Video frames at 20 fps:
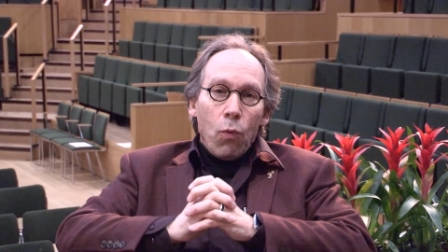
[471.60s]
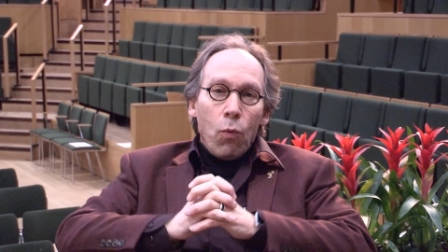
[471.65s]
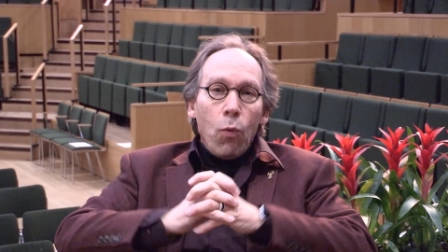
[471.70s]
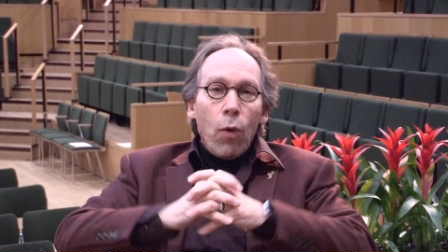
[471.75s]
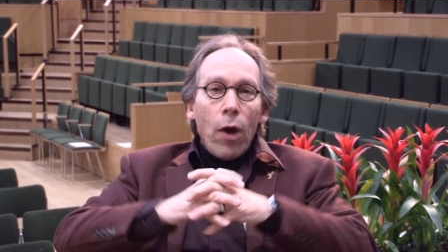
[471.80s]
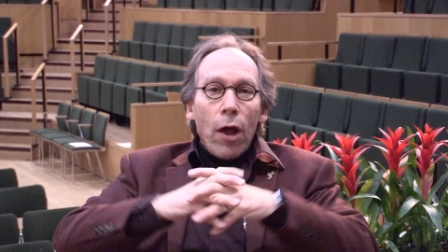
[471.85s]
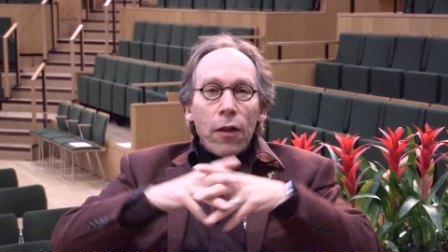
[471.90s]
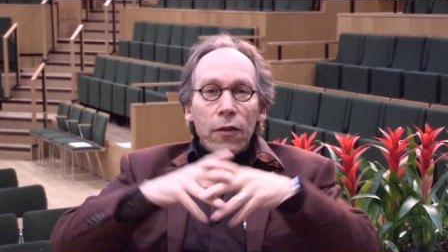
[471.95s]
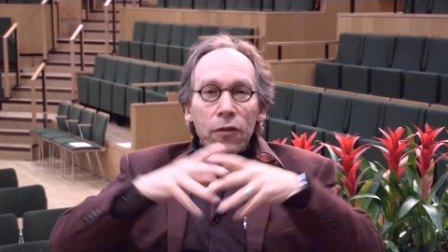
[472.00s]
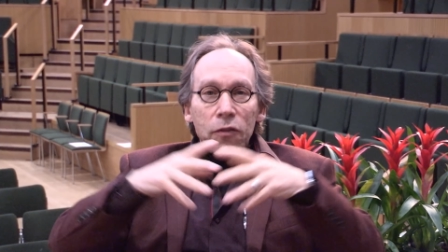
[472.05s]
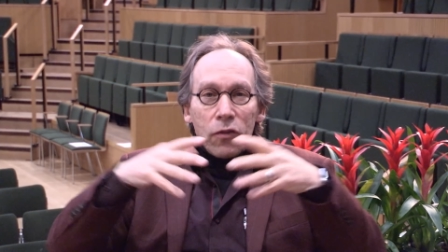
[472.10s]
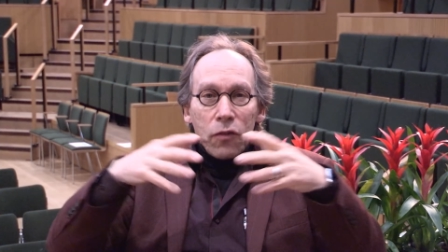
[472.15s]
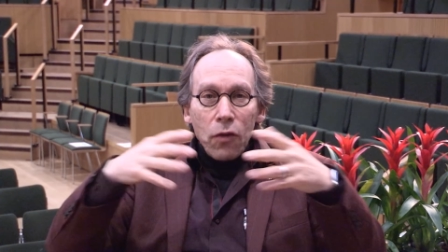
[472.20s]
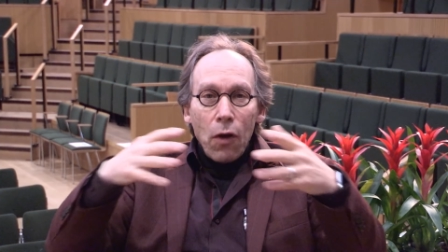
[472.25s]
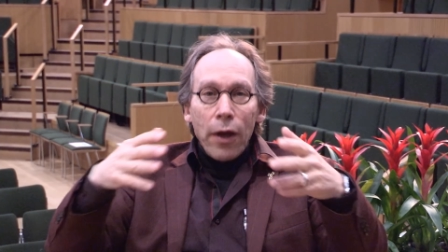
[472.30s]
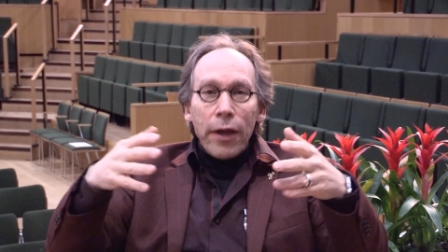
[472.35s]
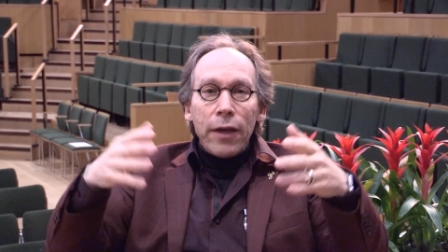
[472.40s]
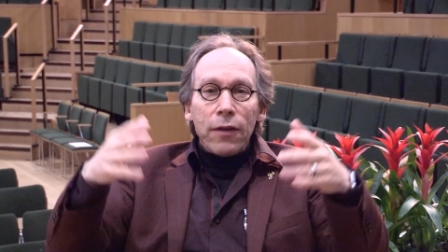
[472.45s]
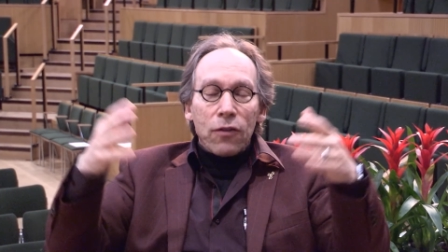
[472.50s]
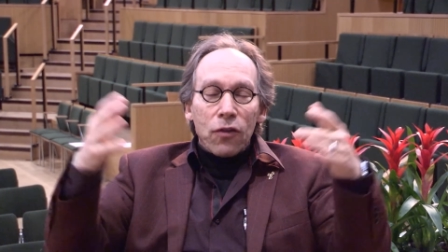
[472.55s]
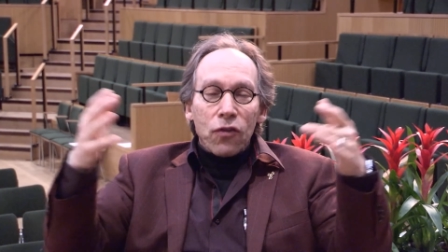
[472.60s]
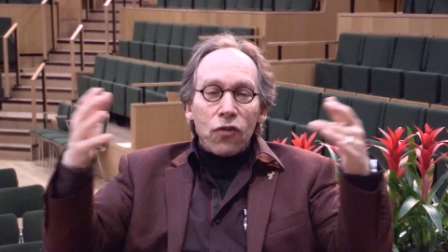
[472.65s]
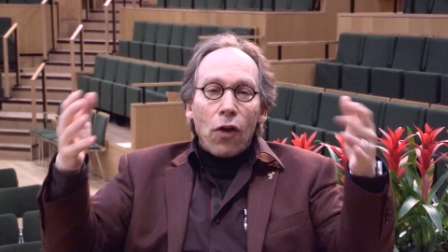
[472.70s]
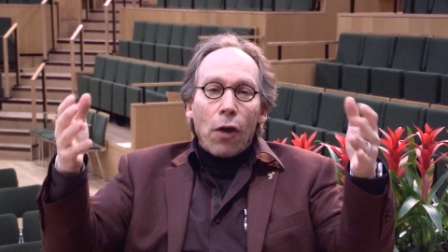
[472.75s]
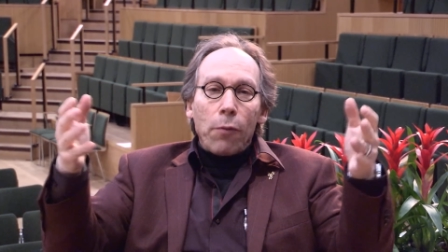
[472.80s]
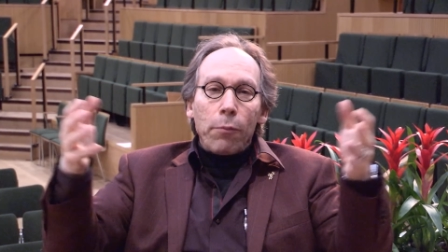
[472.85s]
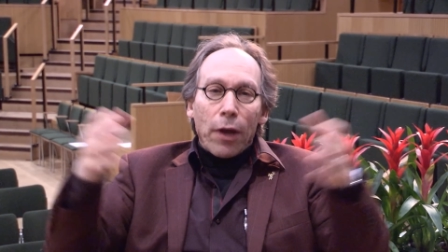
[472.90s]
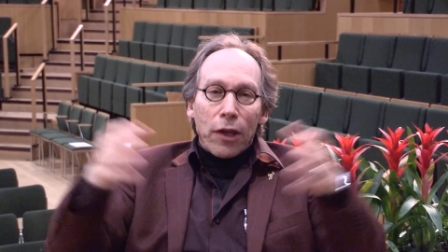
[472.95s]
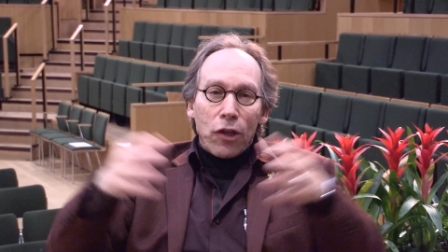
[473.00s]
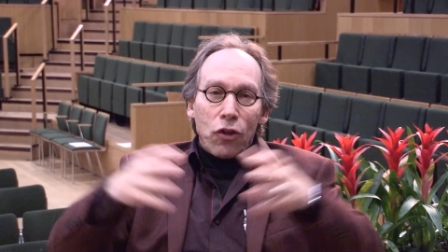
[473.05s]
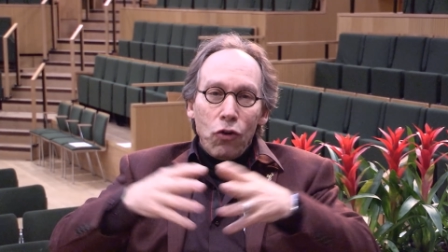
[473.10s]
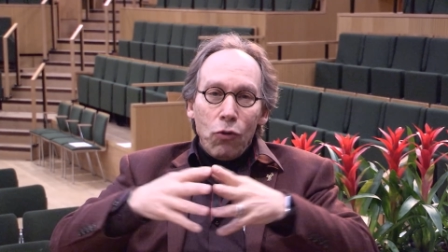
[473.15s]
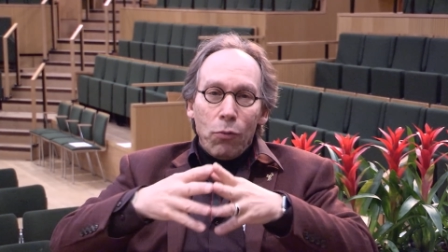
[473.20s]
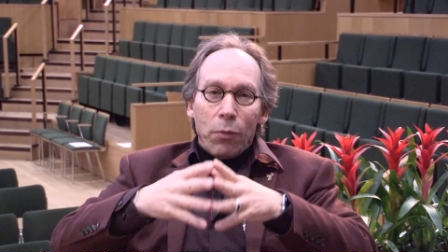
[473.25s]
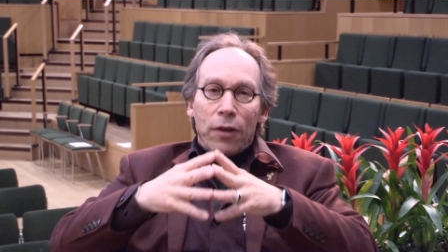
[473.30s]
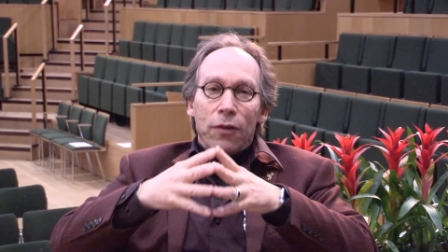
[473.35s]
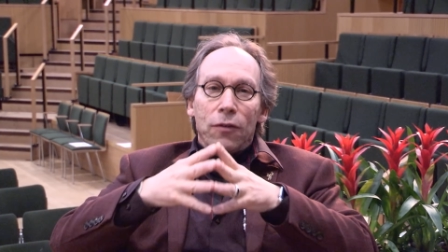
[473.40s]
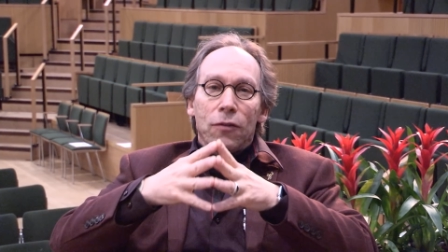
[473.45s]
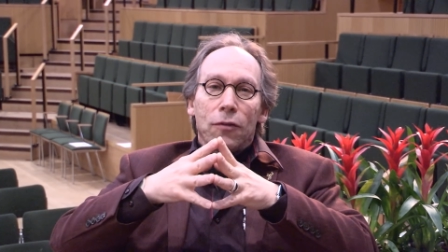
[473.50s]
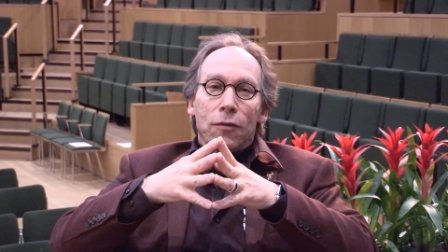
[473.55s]
Well, science is done by
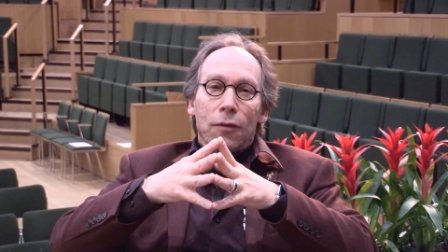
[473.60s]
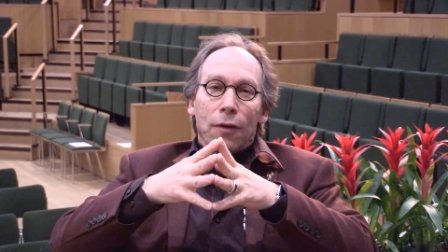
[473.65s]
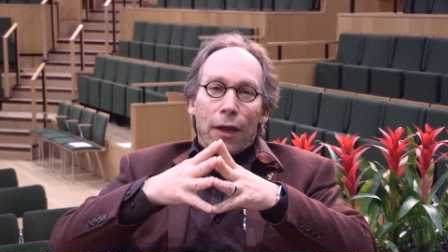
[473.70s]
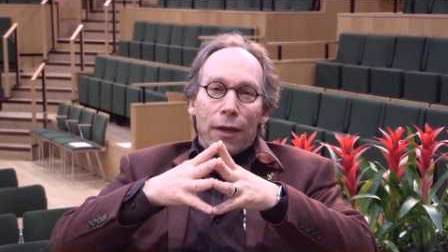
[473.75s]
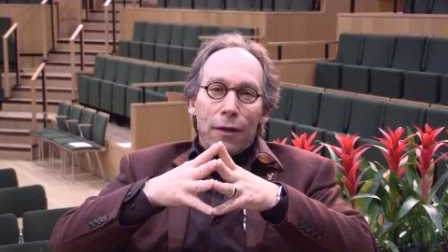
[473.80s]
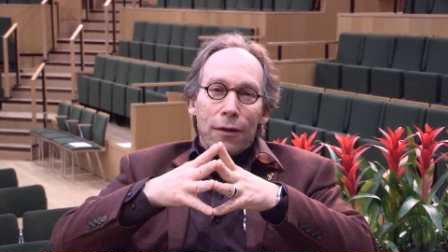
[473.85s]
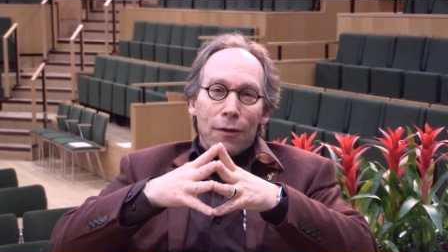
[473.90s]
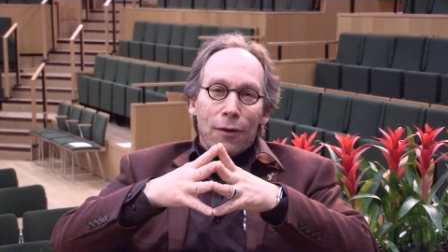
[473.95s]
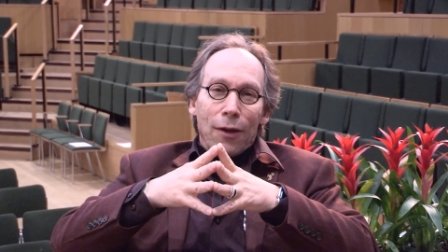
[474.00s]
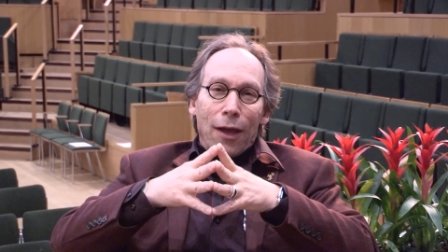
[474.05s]
humans, and,